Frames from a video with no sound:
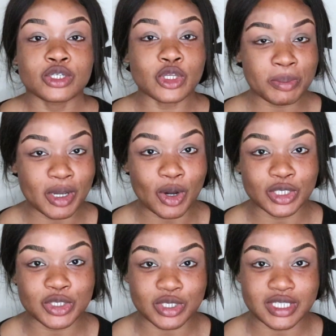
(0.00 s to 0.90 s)
don't be
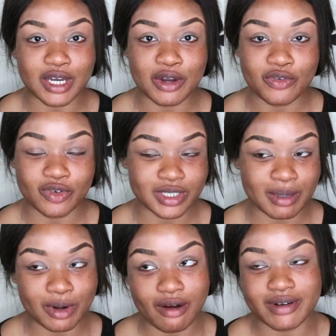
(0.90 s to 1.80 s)
hard on yourself, because
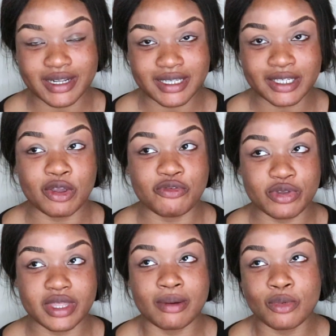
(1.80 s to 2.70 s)
I'm currently going
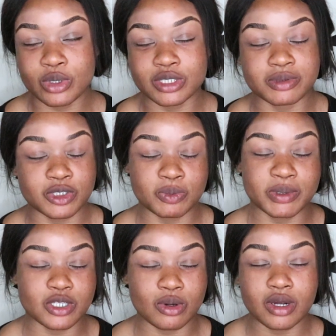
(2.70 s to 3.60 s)
through that. I'm always just
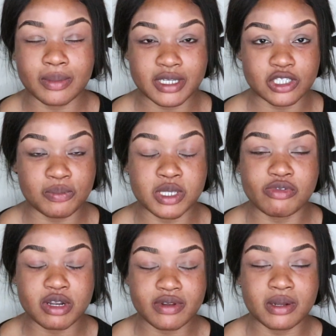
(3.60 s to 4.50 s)
being so hard on myself. But it's
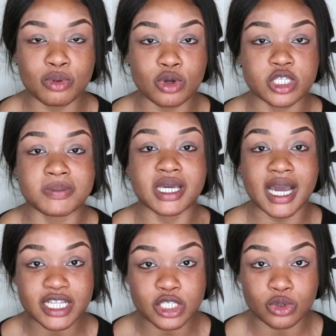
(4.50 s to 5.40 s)
really, really important to be
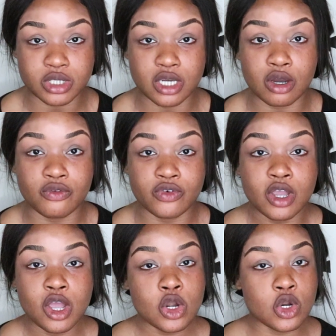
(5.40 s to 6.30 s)
kind to yourself.
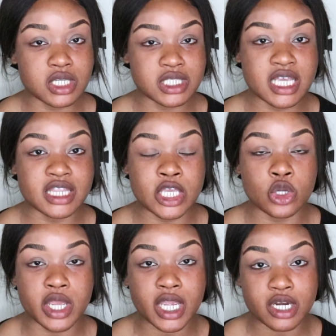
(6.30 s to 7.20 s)
Not to say that
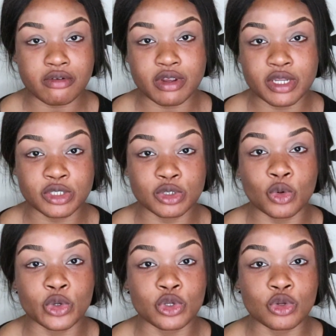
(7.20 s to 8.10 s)
you're ignorant
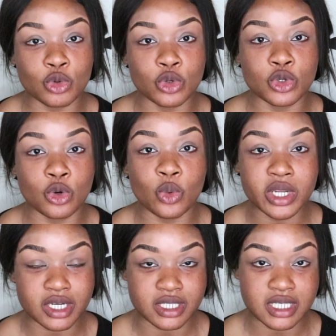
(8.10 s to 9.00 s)
or ignore your
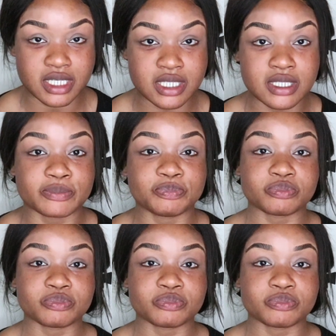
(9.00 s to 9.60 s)
weaknesses,